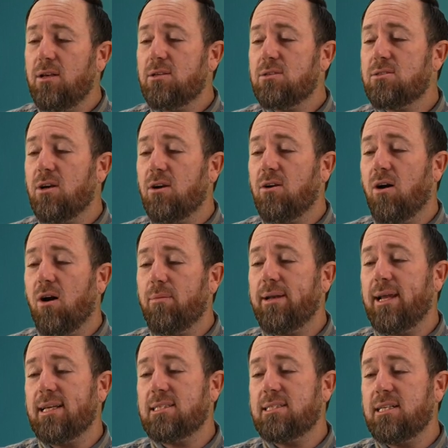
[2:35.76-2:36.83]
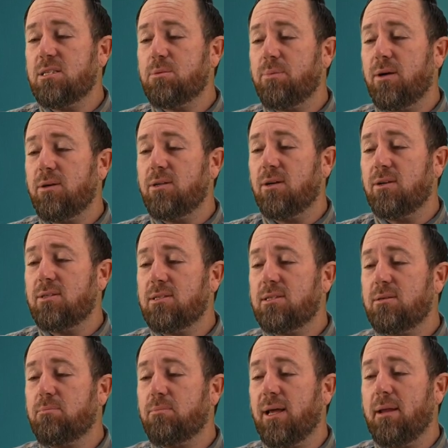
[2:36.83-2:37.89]
So carbon has 6
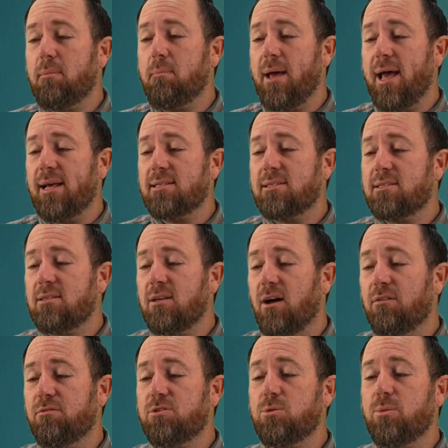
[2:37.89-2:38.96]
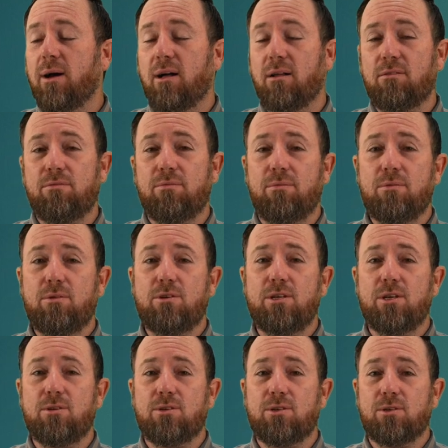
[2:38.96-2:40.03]
protons, but a mass of 12
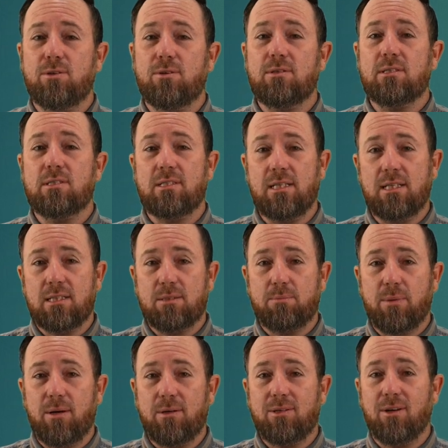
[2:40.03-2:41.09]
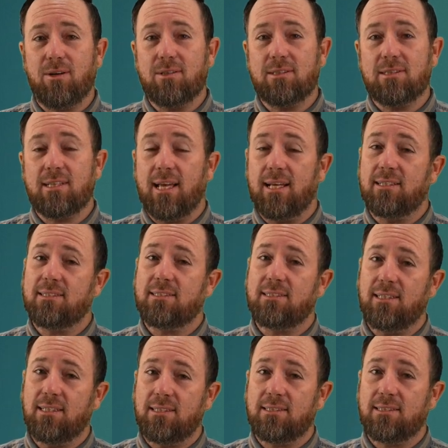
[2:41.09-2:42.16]
due to 6 protons and
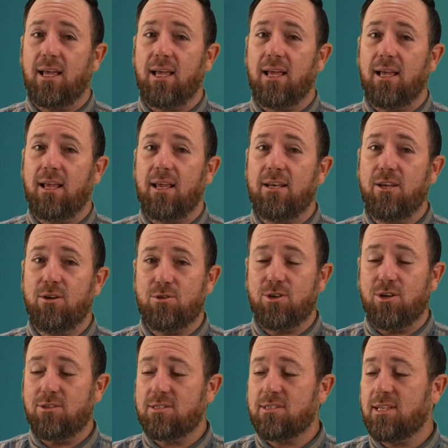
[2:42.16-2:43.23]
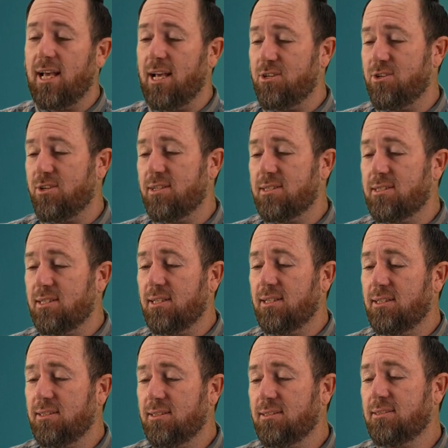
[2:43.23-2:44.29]
6 neutrons, as you can see.
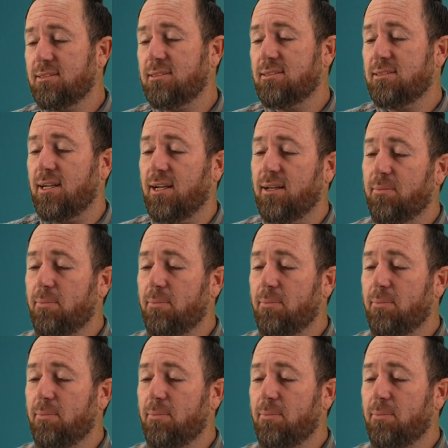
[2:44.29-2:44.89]
Right.